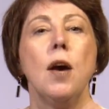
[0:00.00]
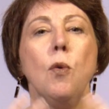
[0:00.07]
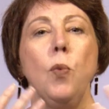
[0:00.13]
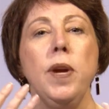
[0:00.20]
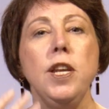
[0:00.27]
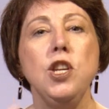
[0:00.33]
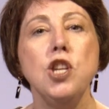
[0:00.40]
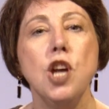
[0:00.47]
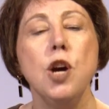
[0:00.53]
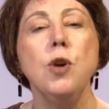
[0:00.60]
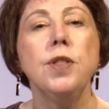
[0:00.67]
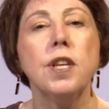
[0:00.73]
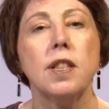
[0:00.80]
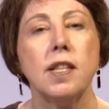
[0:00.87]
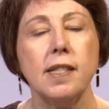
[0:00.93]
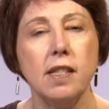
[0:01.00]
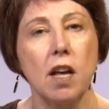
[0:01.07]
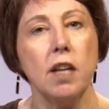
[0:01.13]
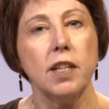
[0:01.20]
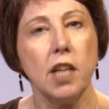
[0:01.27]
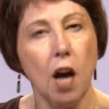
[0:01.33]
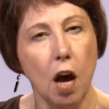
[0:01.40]
We know that the
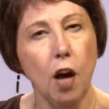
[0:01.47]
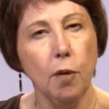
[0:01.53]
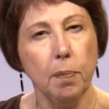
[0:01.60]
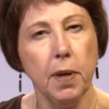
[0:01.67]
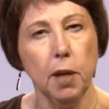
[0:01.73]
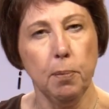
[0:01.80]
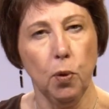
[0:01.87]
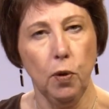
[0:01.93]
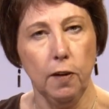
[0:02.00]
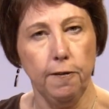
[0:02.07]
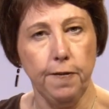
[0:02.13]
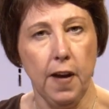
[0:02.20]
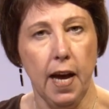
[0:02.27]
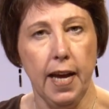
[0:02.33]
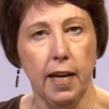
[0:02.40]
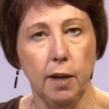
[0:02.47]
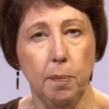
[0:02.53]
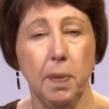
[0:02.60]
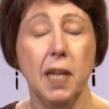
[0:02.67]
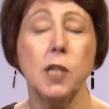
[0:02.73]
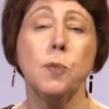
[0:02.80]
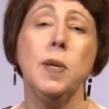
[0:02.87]
sun can't be a ball of fire
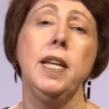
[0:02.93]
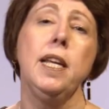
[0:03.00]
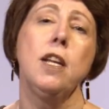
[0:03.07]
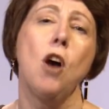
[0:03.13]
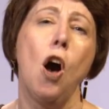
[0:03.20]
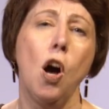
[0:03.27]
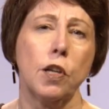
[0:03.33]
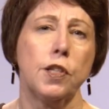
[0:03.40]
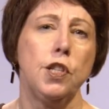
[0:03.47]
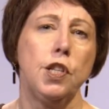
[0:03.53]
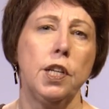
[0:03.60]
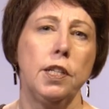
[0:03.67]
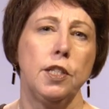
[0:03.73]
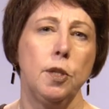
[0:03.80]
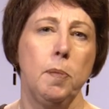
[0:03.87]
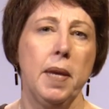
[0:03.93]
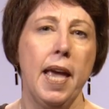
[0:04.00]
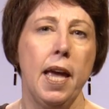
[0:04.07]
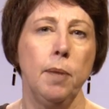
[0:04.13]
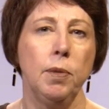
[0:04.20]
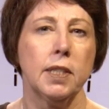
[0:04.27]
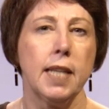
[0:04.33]
because we need oxygen to be
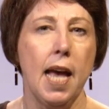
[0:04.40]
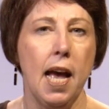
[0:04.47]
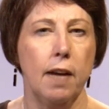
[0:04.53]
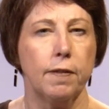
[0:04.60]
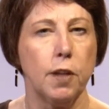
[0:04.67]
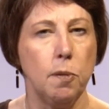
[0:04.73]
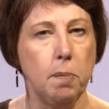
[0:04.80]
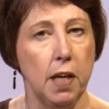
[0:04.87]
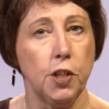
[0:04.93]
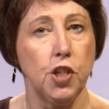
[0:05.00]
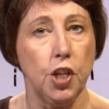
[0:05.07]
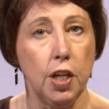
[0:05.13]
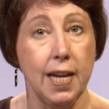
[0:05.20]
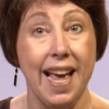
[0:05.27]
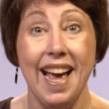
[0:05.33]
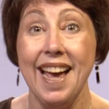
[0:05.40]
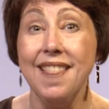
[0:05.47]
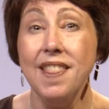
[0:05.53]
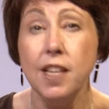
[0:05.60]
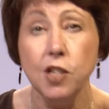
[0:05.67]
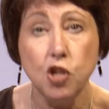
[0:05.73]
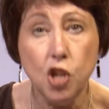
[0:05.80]
able to have combustion,
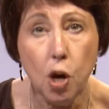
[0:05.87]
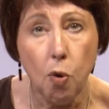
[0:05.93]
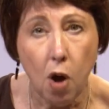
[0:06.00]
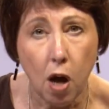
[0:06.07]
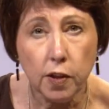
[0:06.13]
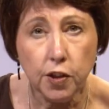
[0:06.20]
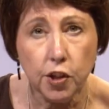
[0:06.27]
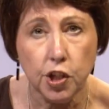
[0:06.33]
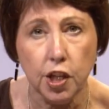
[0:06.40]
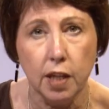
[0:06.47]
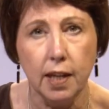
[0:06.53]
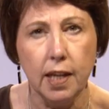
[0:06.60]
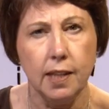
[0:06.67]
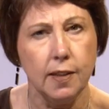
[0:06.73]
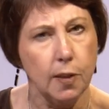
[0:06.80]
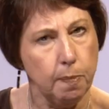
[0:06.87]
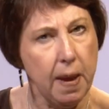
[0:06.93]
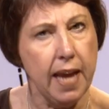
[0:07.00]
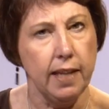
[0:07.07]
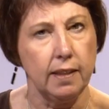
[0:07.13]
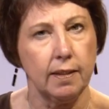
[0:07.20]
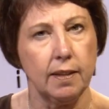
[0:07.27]
and there's no oxygen in
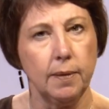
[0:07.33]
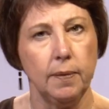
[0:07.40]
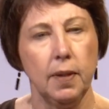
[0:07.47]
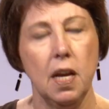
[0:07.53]
space.